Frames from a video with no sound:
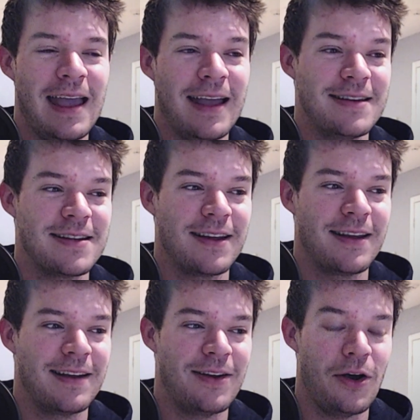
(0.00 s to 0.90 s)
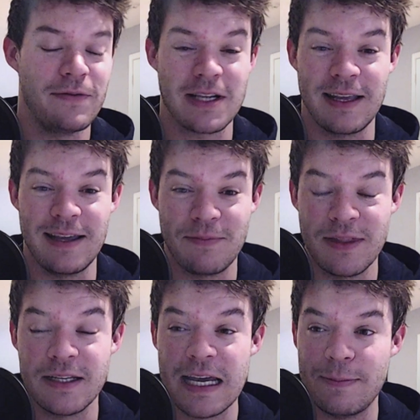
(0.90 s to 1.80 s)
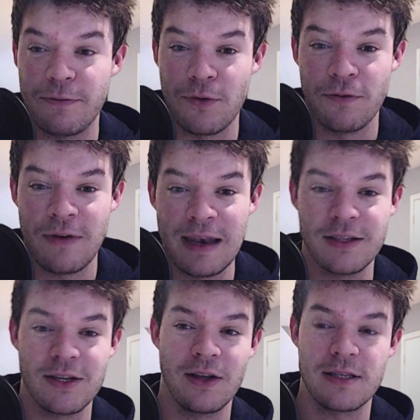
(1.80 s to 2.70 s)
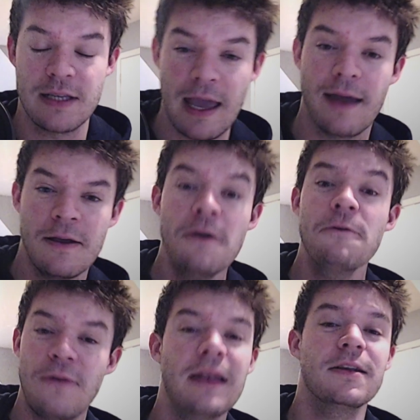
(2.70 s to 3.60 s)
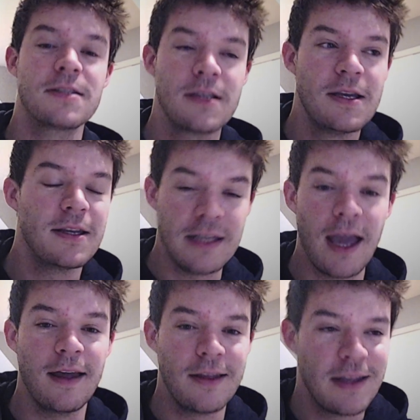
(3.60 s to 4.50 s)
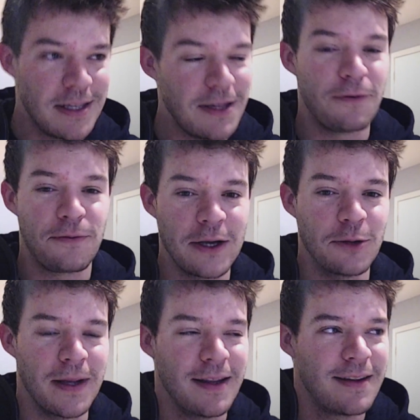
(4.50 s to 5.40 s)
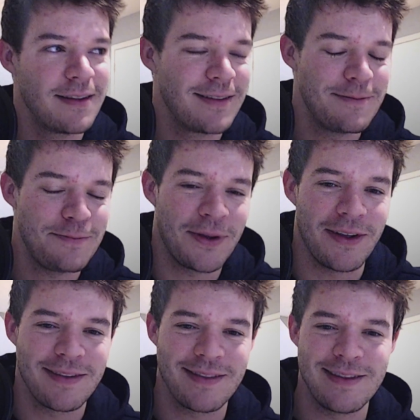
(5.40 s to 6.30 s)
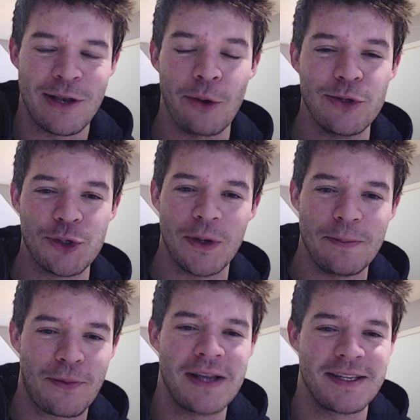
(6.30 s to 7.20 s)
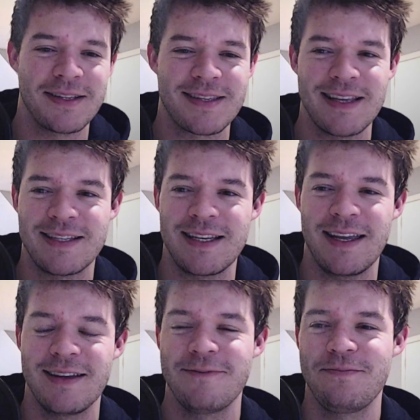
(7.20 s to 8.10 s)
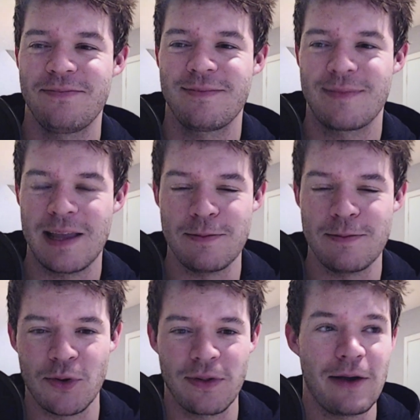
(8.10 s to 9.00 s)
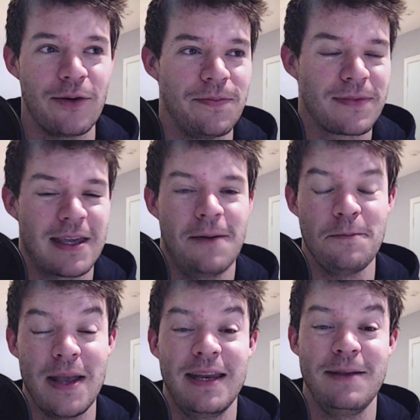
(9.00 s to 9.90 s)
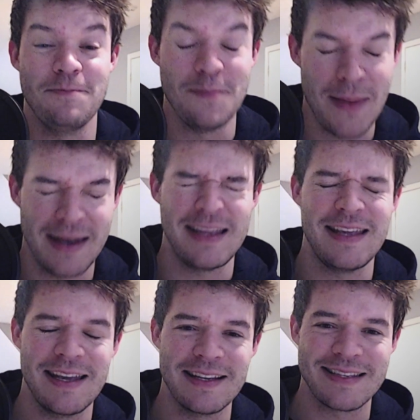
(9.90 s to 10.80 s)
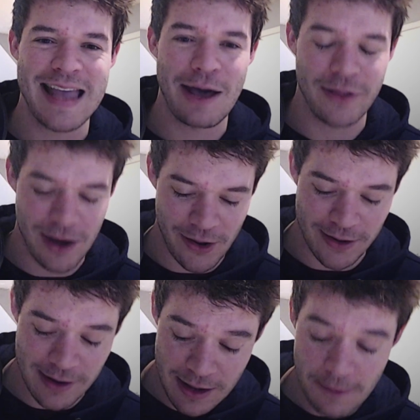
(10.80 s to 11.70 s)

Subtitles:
And obviously the day before Valentine's. Yeah, fellas, yeah, you feel me. But no joint presents this year. I'm sure that'll come many, many years down the line.